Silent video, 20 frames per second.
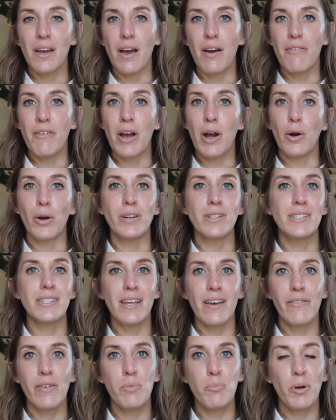of our
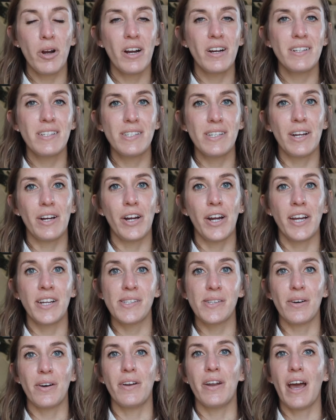7-part
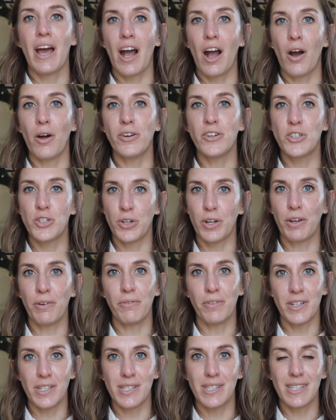series on how to treat
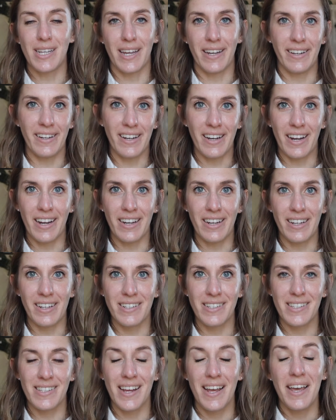wrist
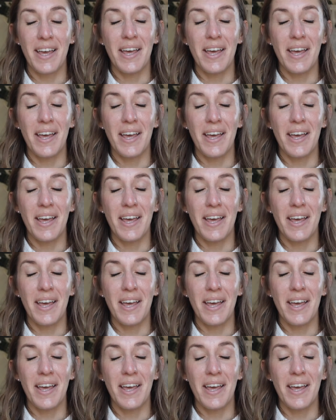tendonitis.